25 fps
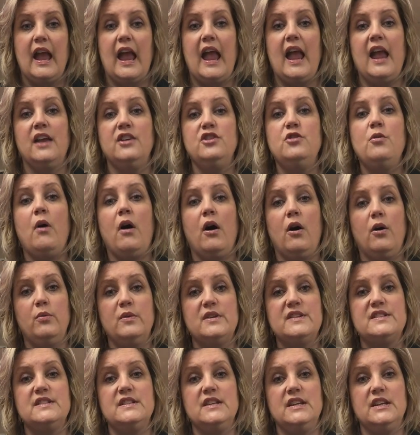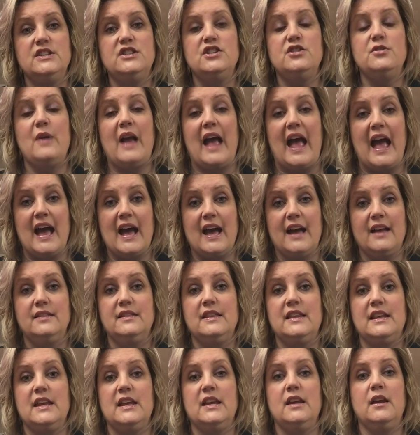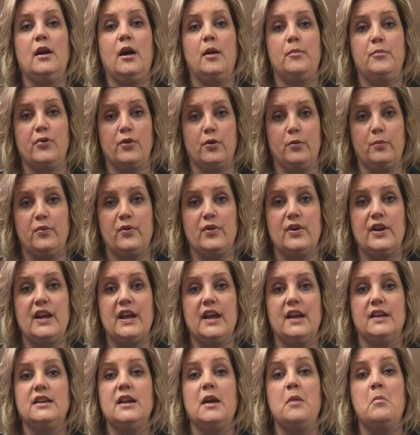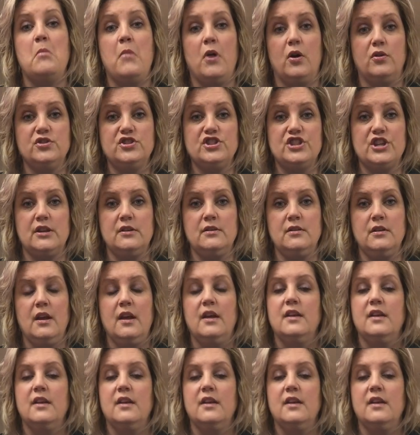And you always need to add the appropriate emulsion.